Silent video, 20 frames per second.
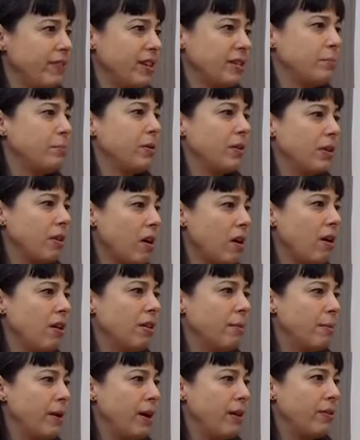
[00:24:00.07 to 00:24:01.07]
Facebook
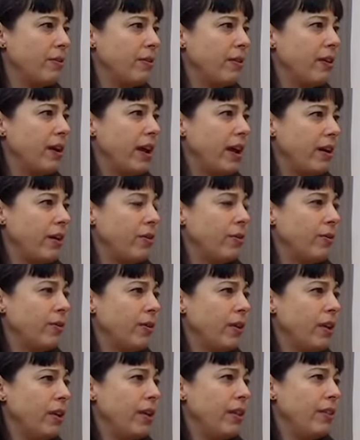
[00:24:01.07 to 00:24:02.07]
all about how
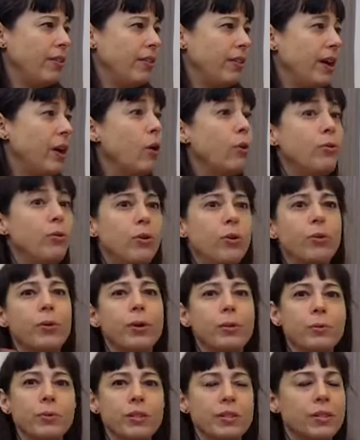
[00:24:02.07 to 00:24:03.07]
they, oh no,
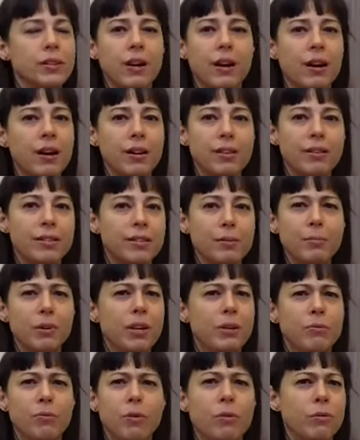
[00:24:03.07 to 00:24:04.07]
it was
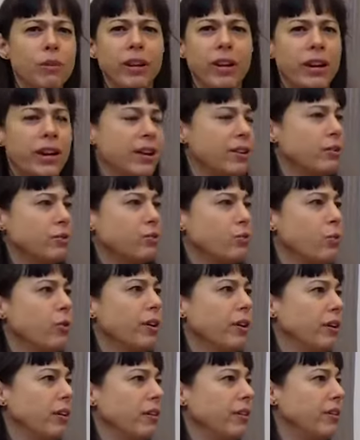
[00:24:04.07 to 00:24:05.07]
somebody wrote like an
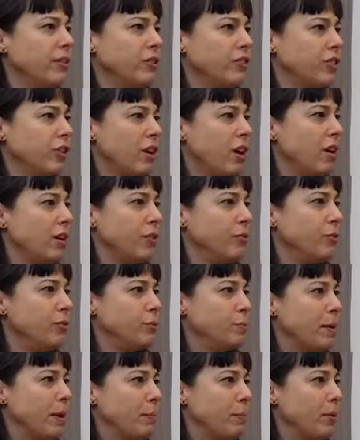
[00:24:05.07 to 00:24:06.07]
editorial in a Chicago
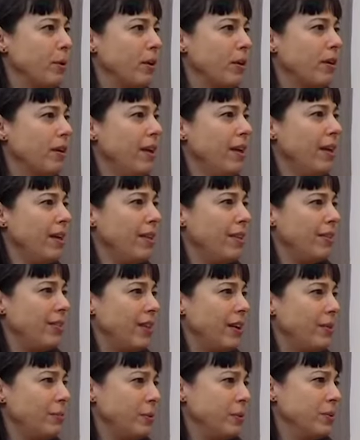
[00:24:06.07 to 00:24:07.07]
newspaper
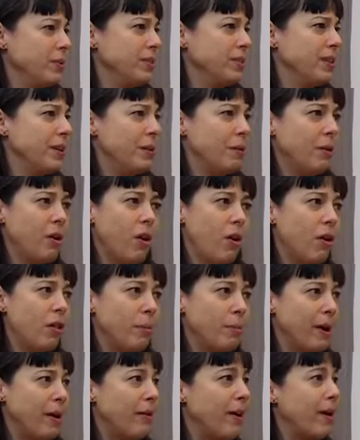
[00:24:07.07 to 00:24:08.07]
that was
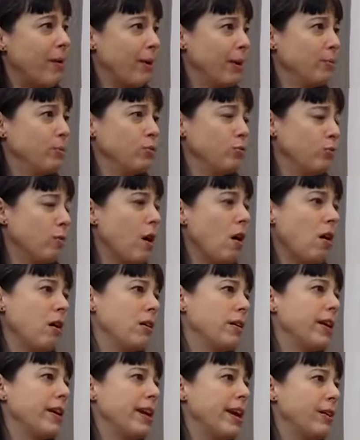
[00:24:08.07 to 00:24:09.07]
all about how I was
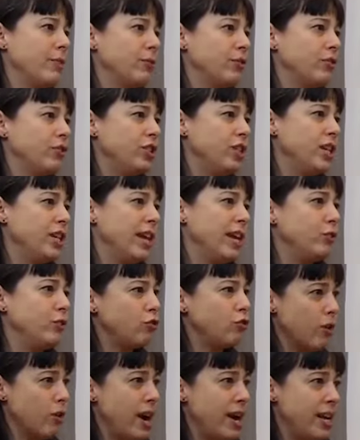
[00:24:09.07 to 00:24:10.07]
wrong and how she
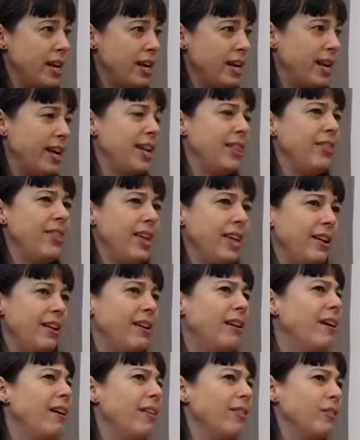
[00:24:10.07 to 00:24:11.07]
had tried it and
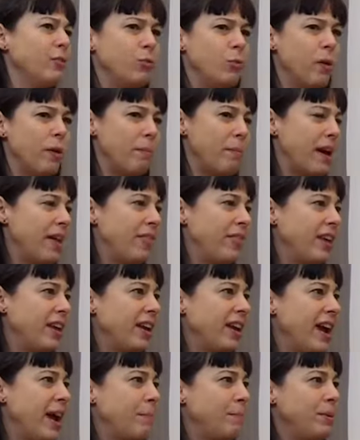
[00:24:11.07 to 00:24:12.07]
then this one bad thing
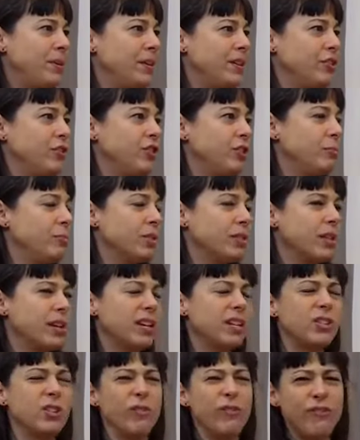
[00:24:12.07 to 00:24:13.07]
had happened and she was
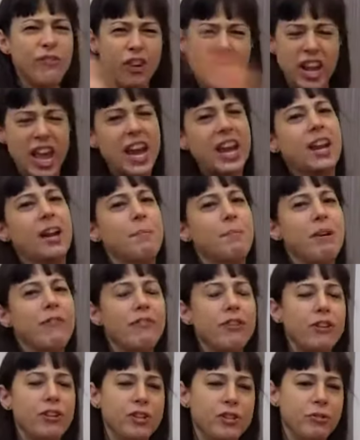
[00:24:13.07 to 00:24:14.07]
like, so forget it, I'm
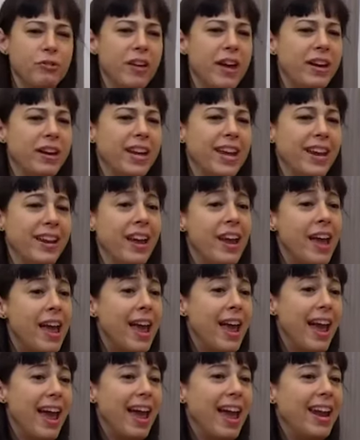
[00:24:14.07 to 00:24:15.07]
never gonna do that again.
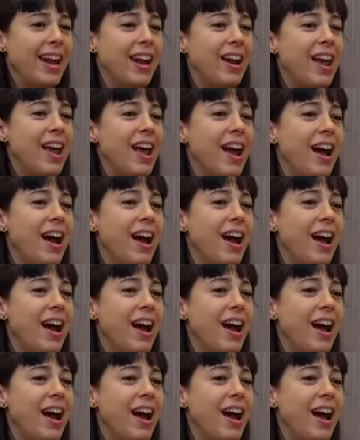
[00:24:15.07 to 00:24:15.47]
And